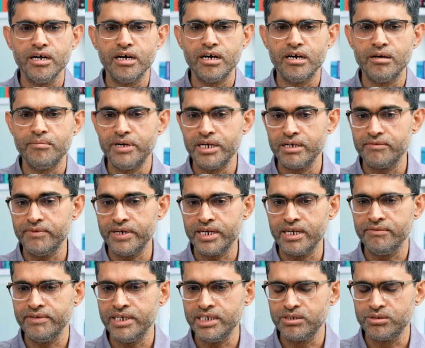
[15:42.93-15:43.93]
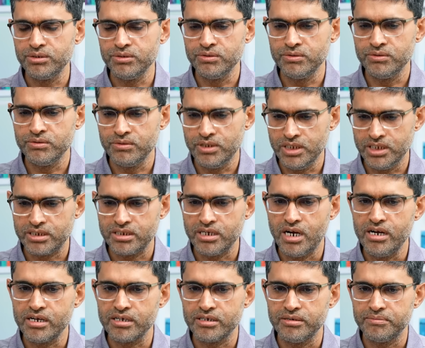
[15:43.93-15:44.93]
Uh, but when I went to this
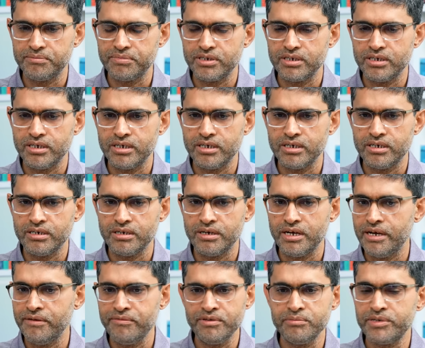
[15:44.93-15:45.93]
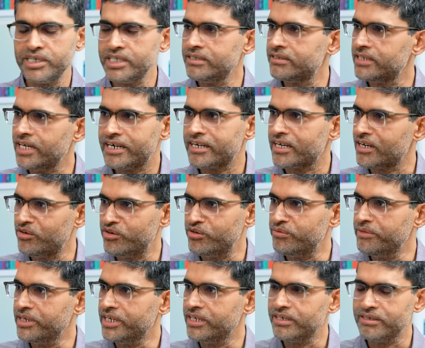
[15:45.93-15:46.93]
startup, uh, everybody sat
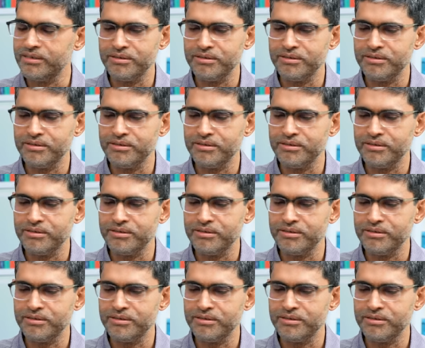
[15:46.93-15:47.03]
around me.